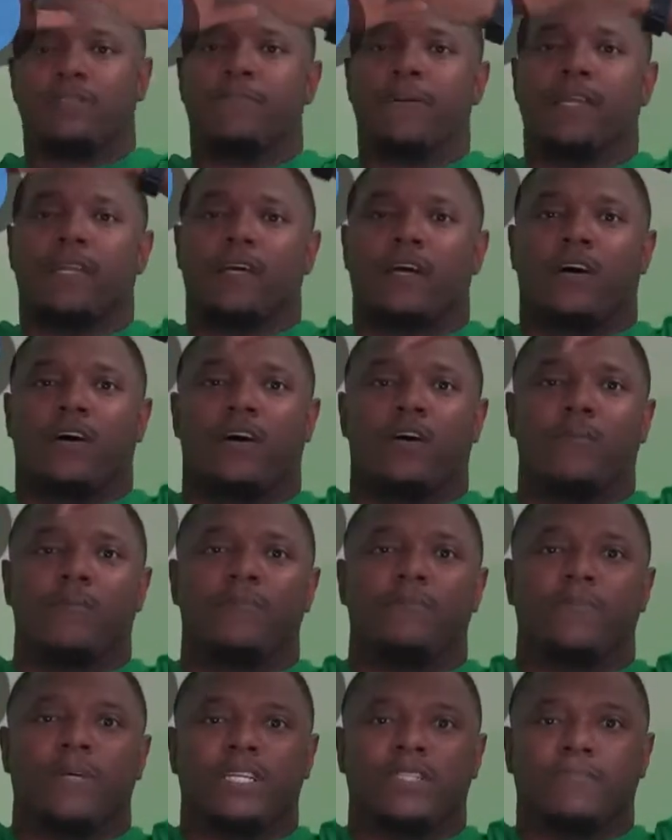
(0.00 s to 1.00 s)

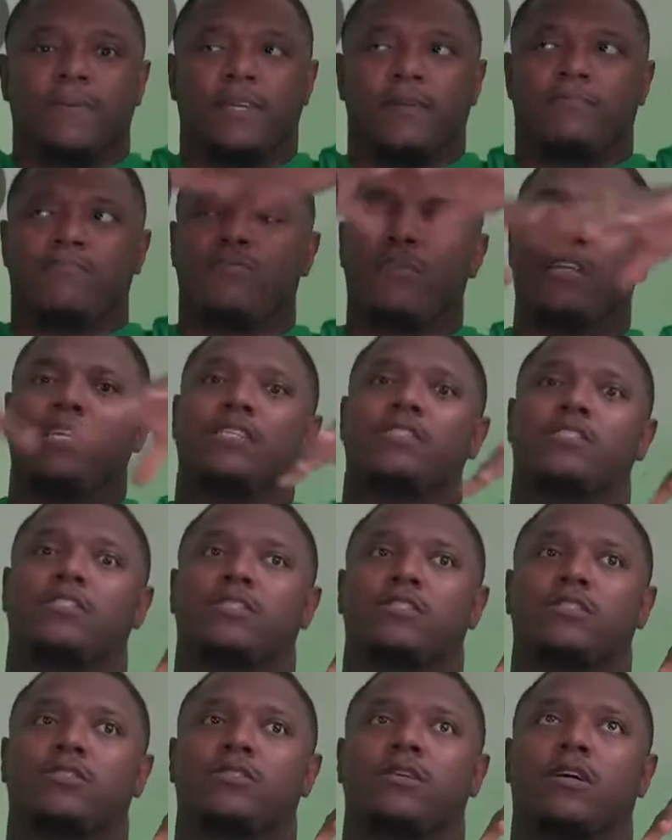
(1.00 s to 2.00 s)
It's been a pretty
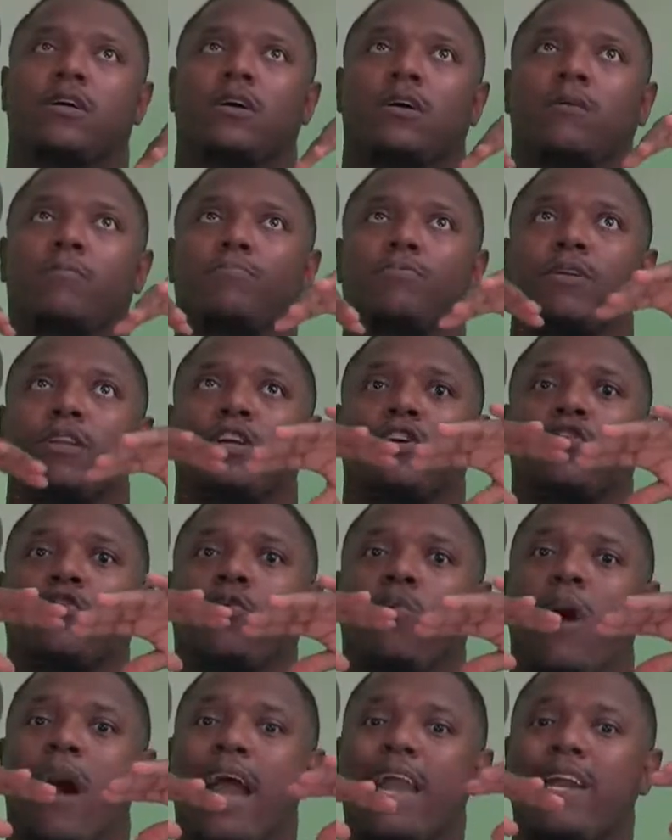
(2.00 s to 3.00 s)

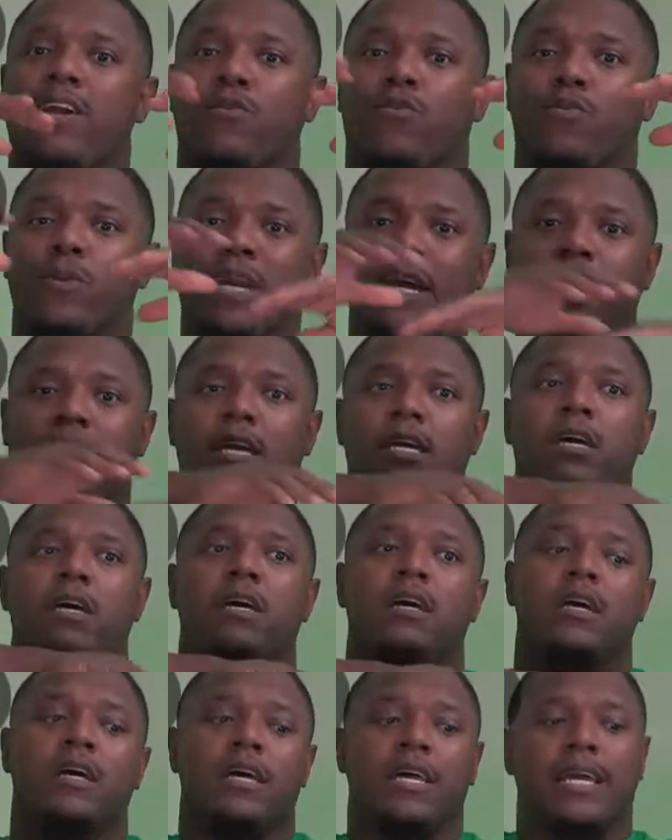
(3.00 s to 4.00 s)
quiet week
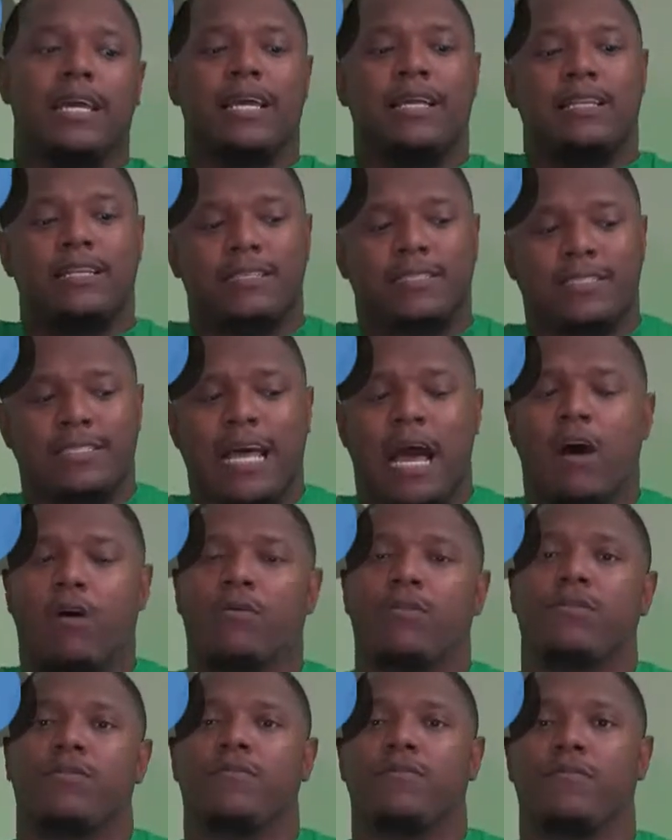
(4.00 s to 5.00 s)
in the
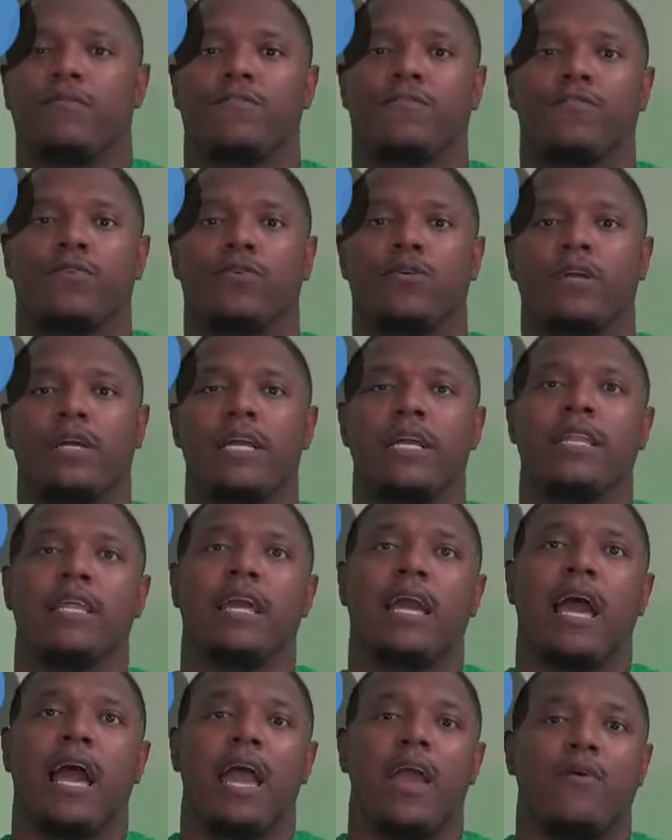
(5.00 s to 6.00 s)
South for
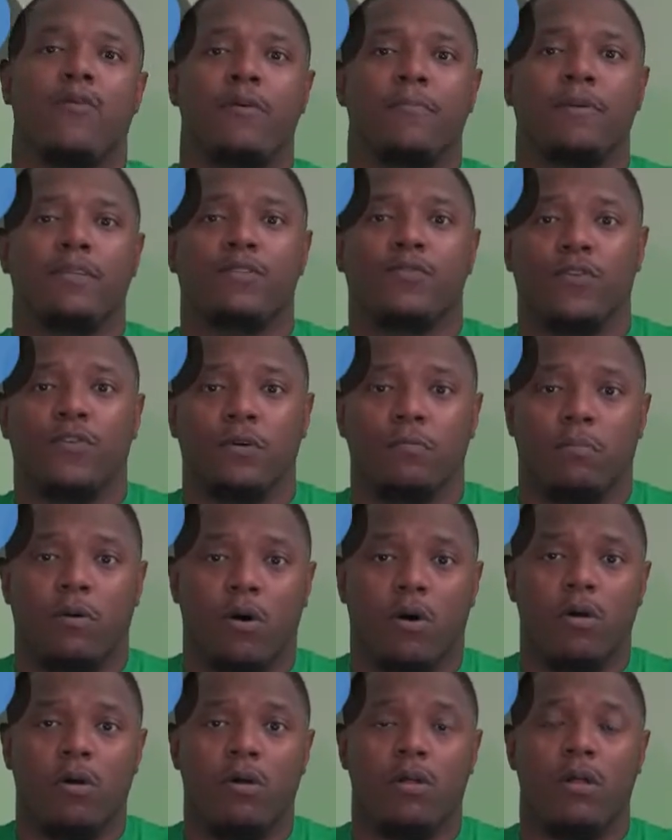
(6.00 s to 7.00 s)
NAIA women's
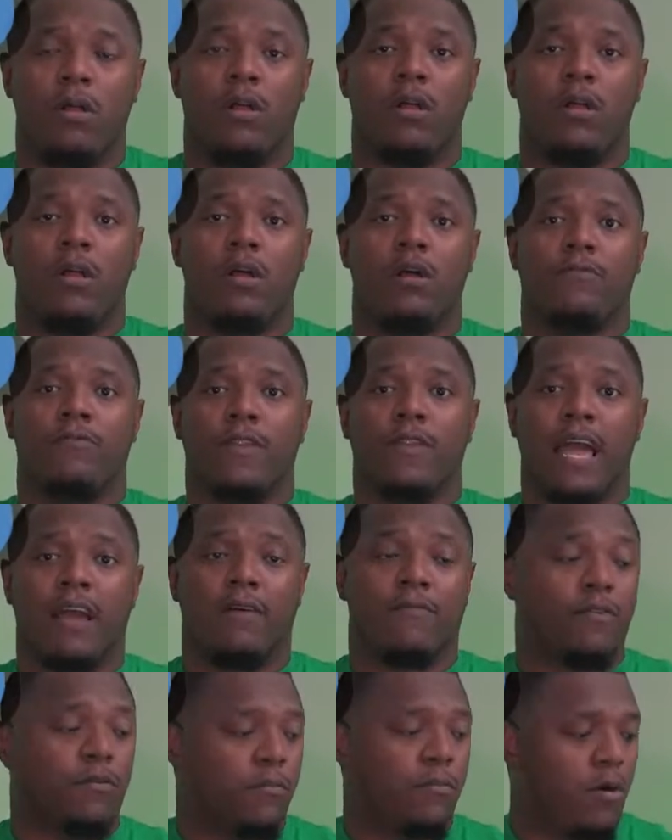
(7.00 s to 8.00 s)
football, flag
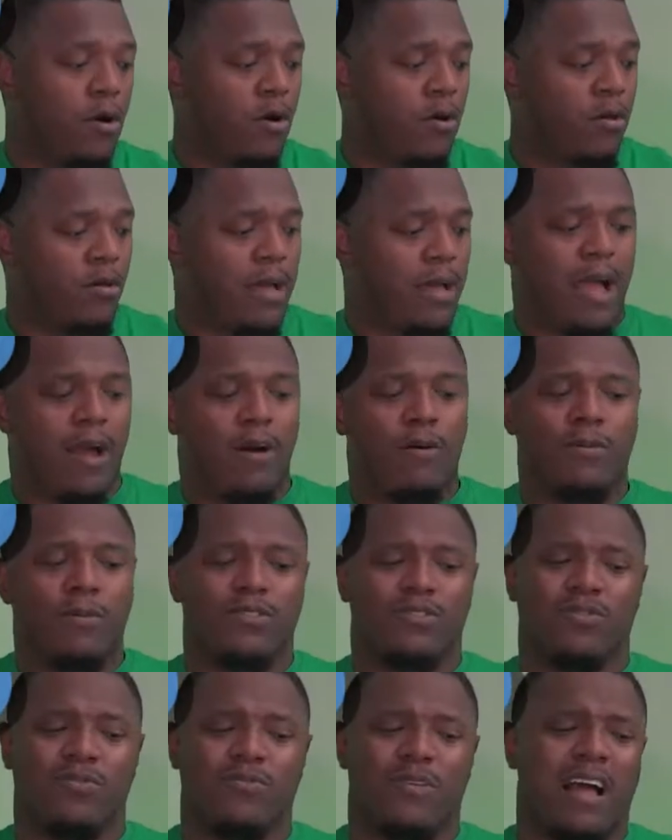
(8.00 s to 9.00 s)
football. I
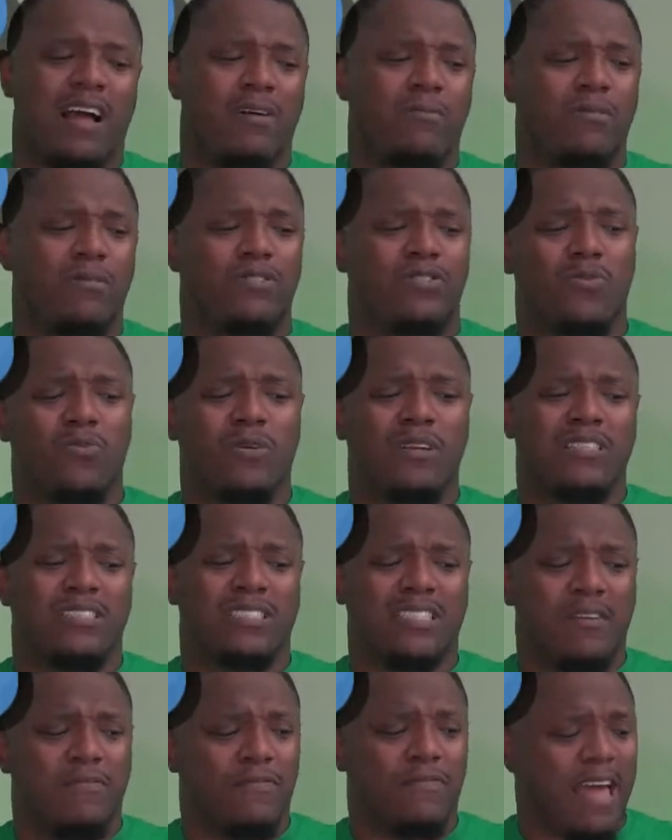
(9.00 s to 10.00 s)
almost don't want to
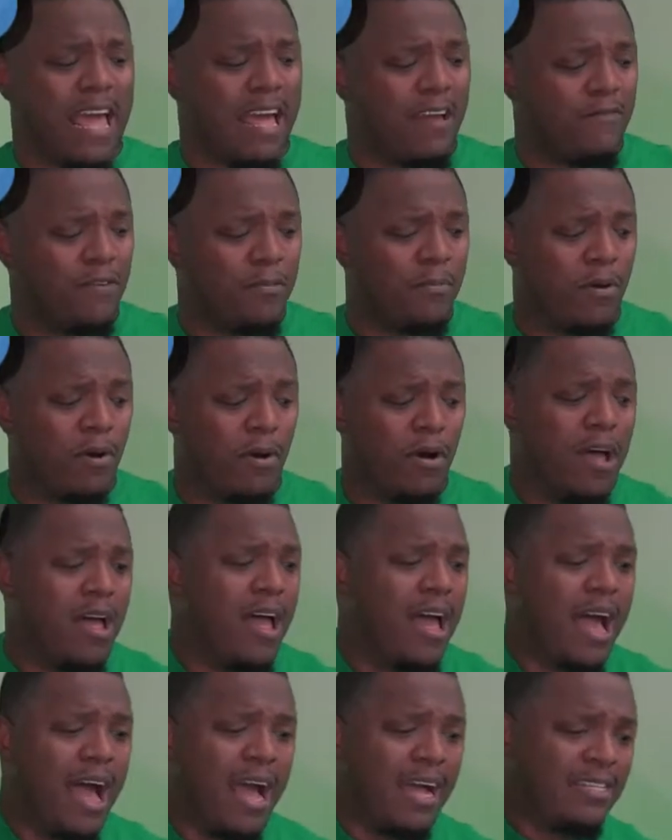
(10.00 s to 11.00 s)
say flag football.
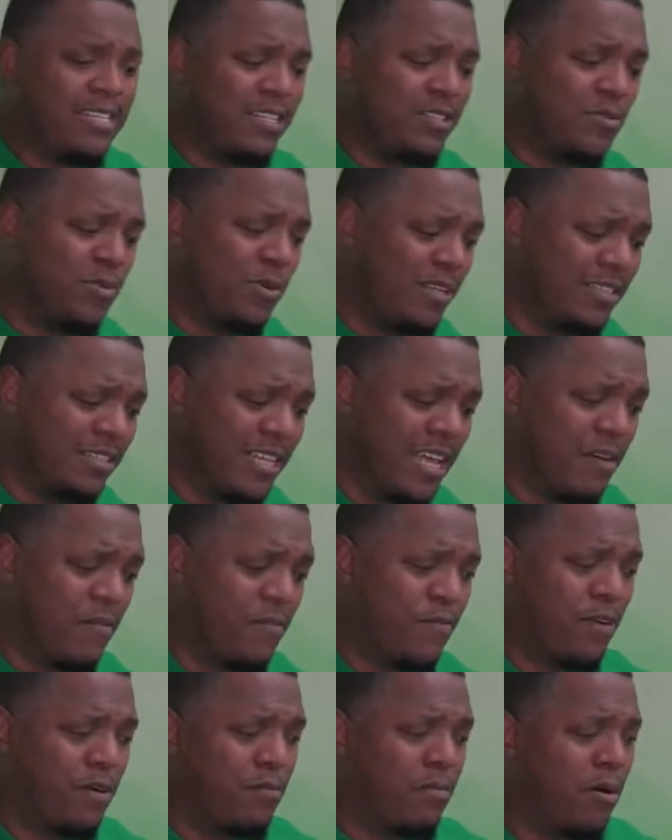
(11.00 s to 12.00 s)
I just want to say
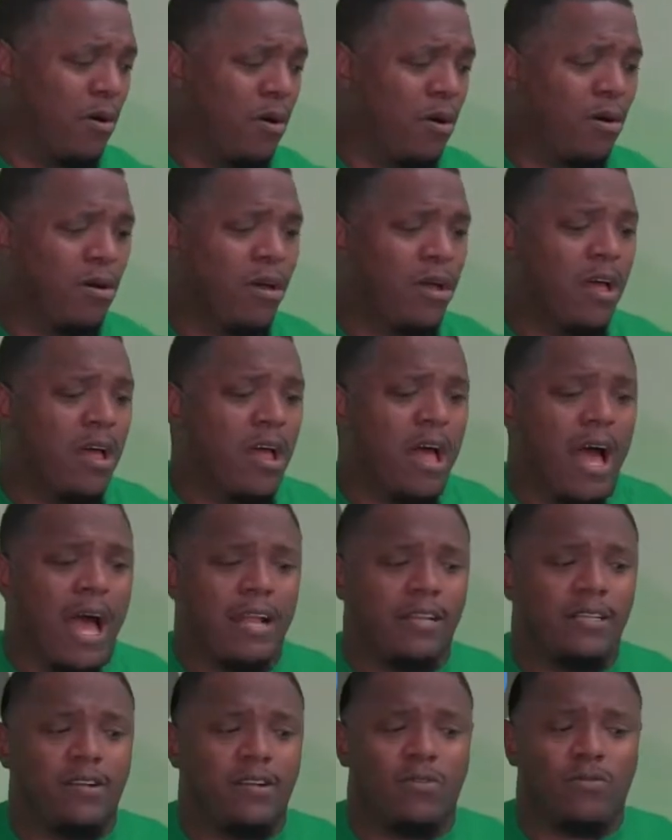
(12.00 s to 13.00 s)
football.
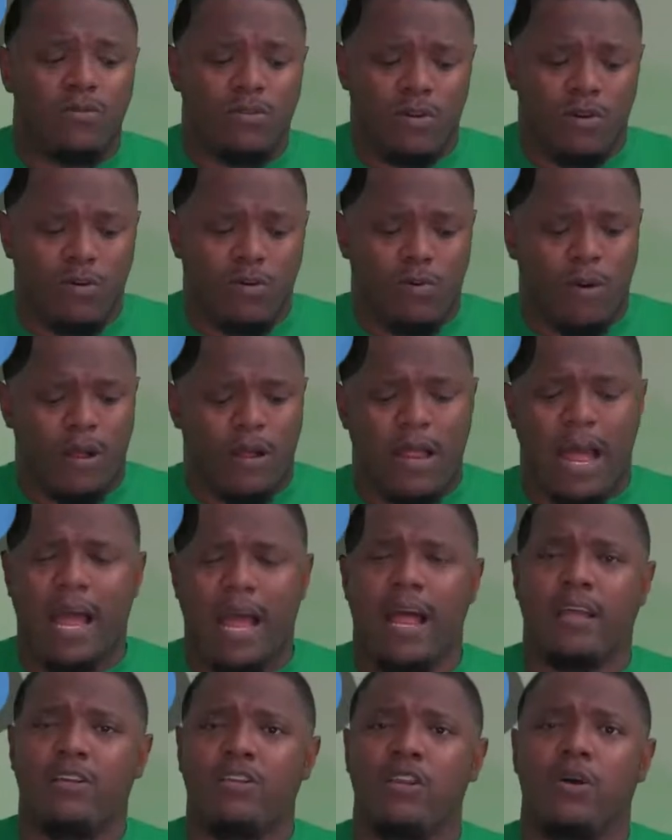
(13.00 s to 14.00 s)
I don't know.
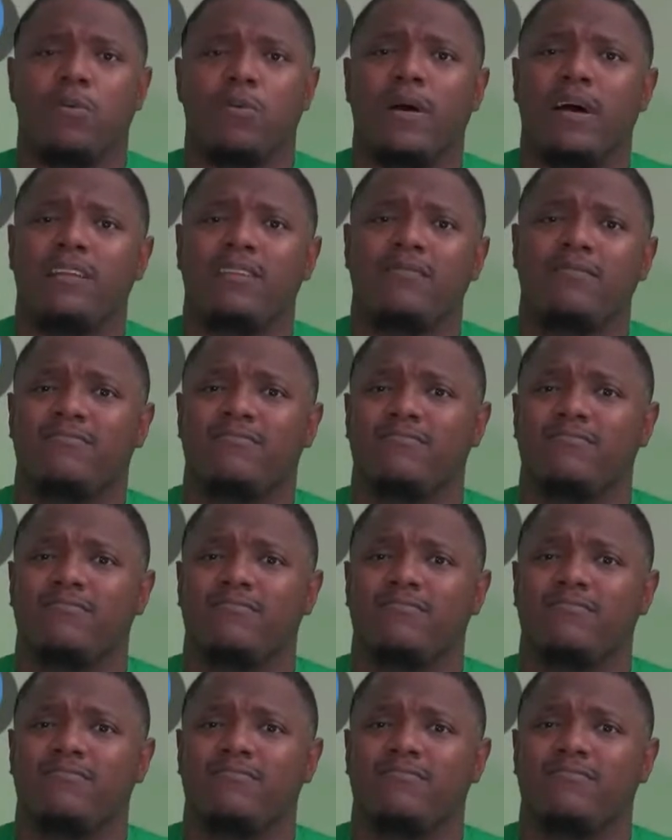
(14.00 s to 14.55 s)
You know what?